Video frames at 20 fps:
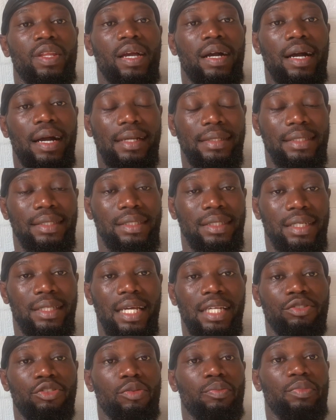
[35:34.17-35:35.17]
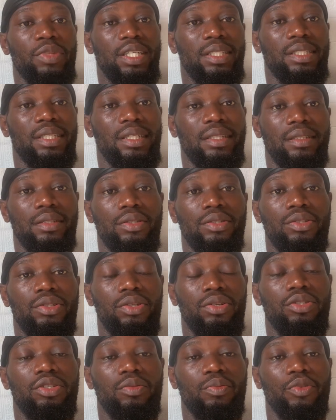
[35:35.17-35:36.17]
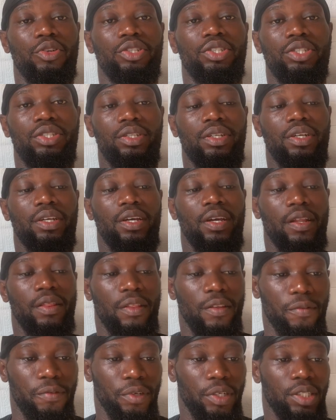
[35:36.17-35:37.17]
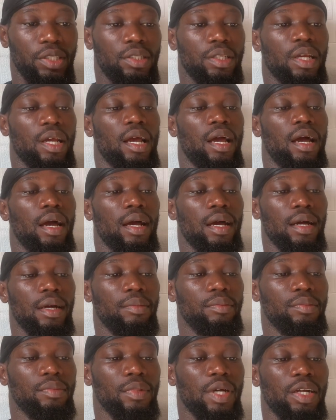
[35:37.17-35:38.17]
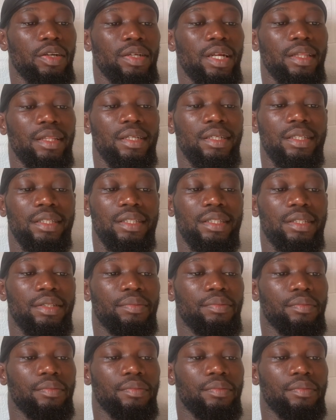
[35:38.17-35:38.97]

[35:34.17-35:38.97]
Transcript: assistant, that's what makes it so much different. Another thing is,